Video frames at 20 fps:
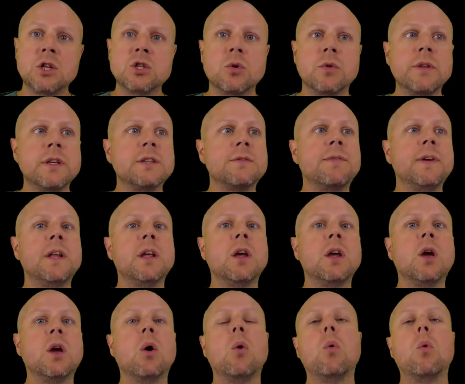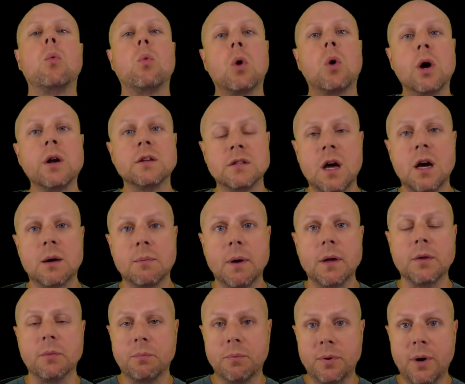So in this video, we're going to talk
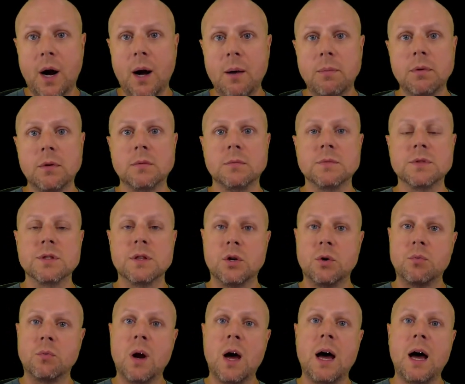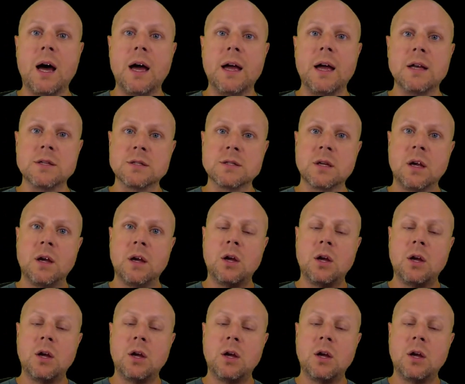about the problems that arise